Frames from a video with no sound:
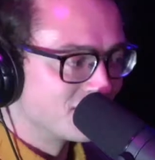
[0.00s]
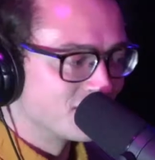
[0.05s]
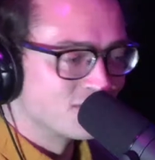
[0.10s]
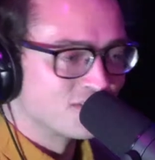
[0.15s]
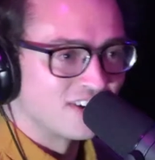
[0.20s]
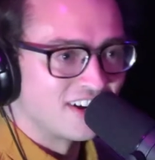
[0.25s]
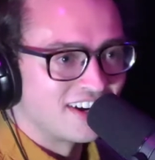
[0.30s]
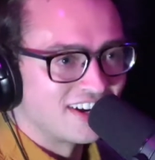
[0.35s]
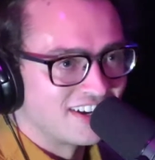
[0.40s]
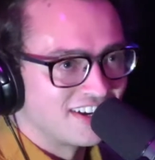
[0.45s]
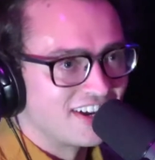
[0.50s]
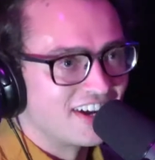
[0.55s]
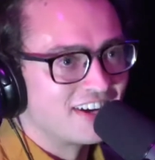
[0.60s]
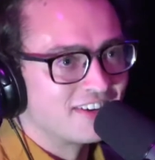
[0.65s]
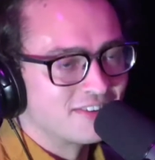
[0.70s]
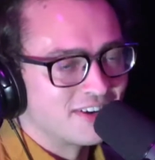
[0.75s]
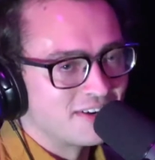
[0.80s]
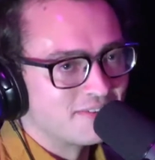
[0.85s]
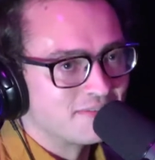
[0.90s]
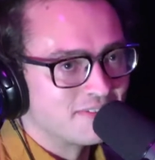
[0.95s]

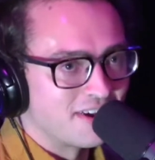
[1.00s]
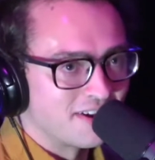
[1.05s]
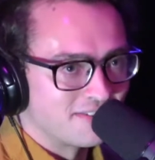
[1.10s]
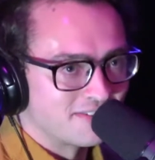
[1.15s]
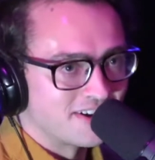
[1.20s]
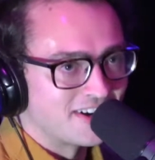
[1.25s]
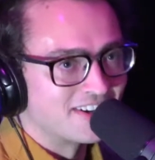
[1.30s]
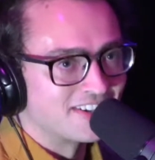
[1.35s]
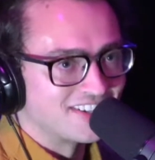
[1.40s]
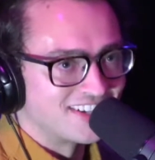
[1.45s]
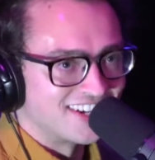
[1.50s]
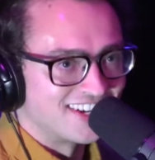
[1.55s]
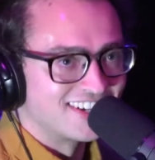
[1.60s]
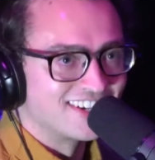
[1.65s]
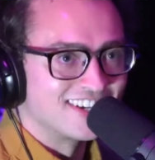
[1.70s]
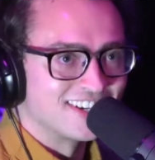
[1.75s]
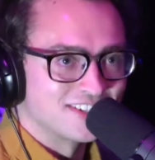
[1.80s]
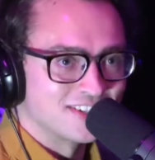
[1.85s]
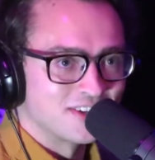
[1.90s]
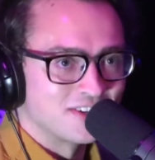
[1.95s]
write a lot.
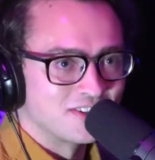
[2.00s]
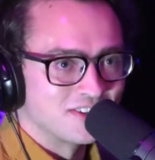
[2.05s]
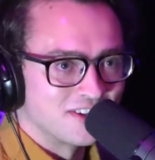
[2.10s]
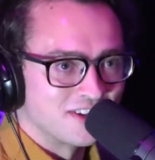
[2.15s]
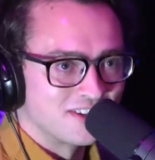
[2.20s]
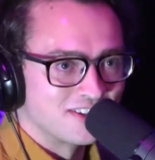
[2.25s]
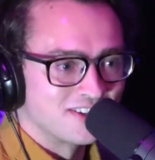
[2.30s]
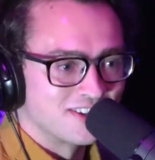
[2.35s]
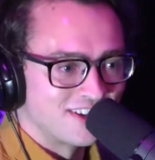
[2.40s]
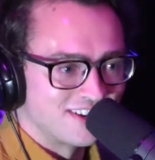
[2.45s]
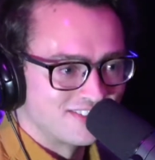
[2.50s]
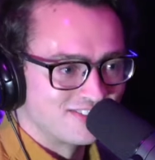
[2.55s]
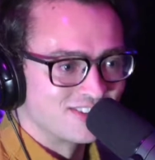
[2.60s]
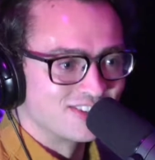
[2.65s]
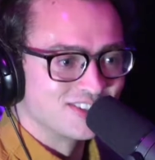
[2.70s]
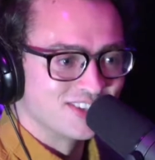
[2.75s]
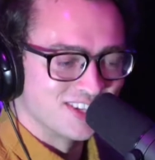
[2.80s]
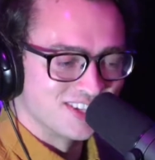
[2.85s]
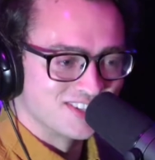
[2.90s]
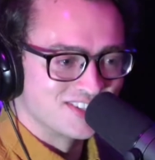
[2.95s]
Yes, I
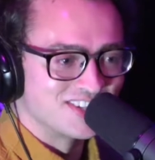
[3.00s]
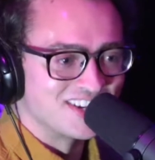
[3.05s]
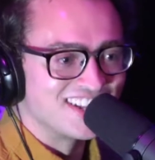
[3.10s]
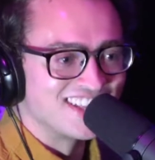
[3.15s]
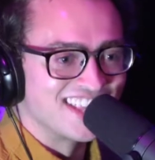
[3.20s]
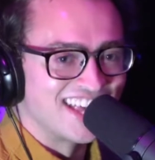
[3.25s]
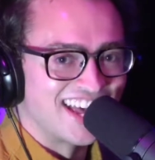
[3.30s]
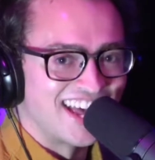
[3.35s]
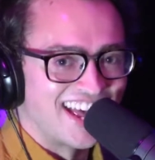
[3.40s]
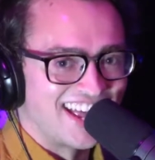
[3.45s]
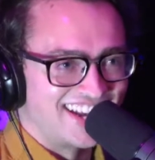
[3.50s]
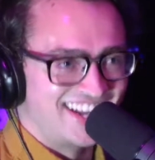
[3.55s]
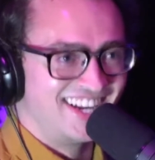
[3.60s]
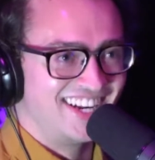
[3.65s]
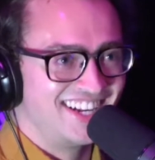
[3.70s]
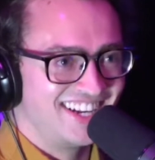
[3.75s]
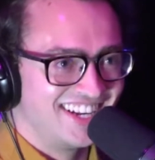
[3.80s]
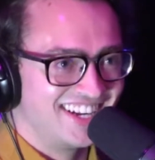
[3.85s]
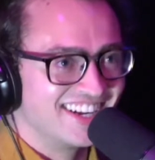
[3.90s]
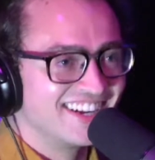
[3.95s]
will concede
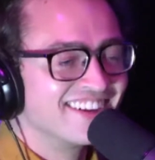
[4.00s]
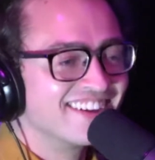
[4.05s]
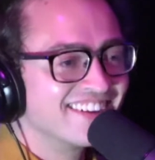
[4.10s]
that.